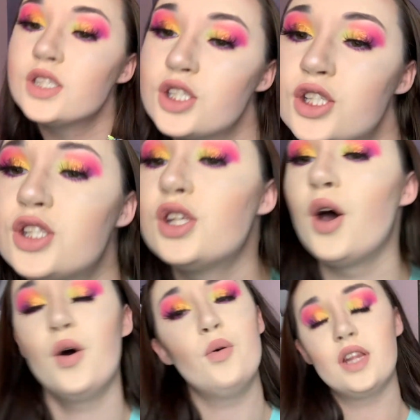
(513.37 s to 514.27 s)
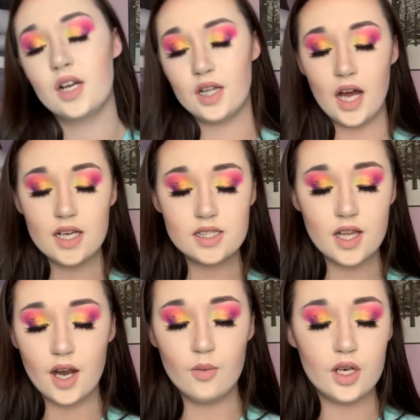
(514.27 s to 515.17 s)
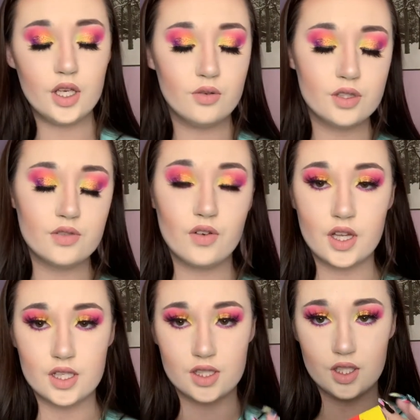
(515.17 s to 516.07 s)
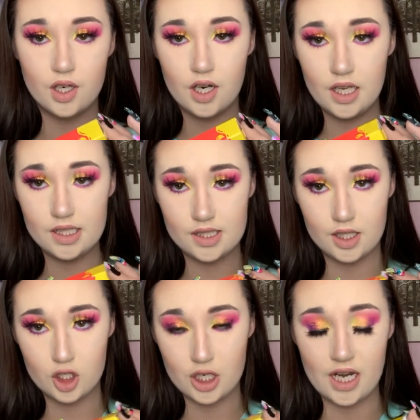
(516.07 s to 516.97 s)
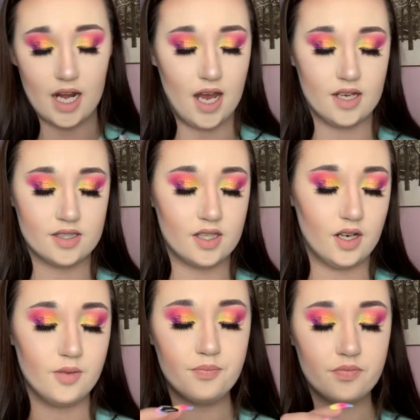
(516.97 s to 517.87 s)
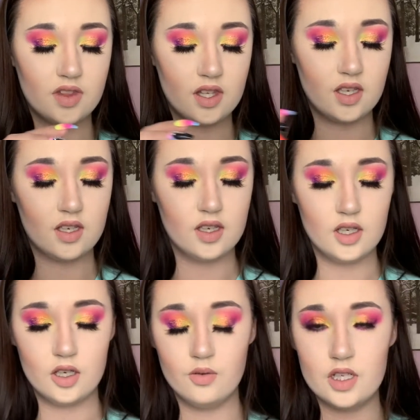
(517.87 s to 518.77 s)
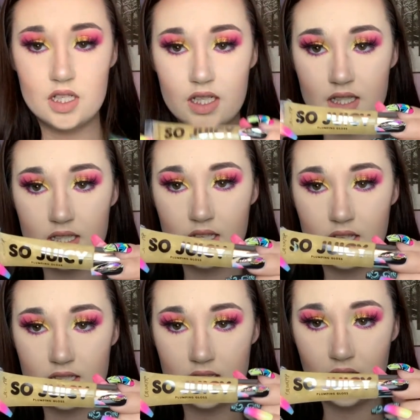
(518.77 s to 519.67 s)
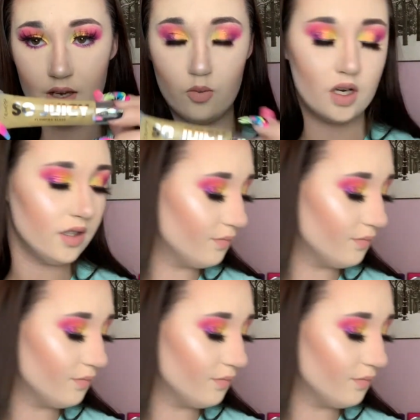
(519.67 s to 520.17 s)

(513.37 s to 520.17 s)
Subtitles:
So the gloss that I want to use for this look is in the shade NASA, which is this light one.